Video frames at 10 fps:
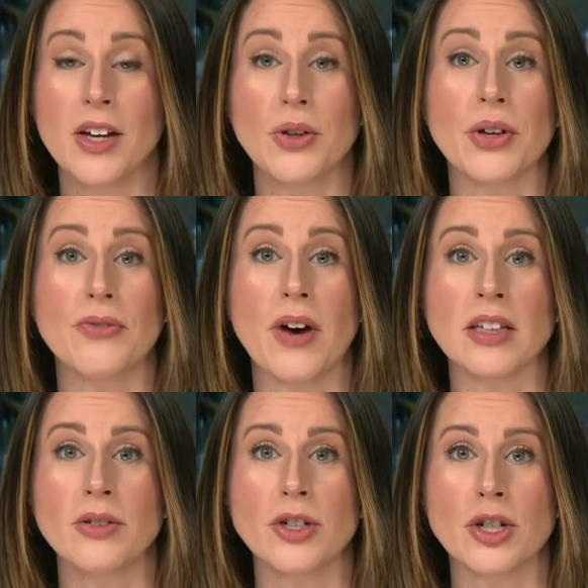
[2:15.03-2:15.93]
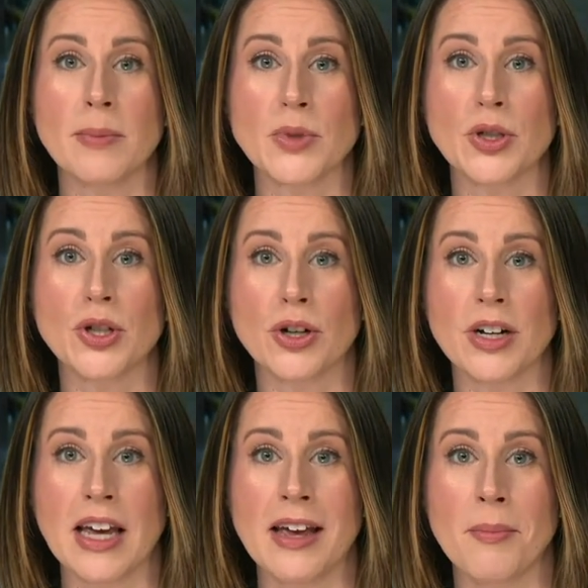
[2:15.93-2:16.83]
You can follow the ship's
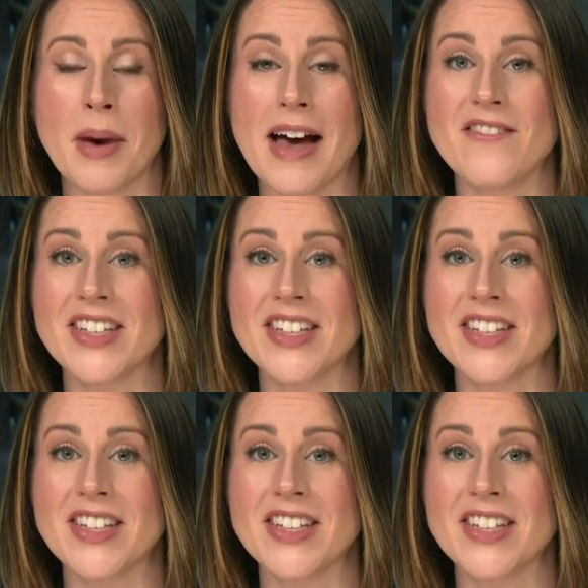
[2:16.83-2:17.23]
journey by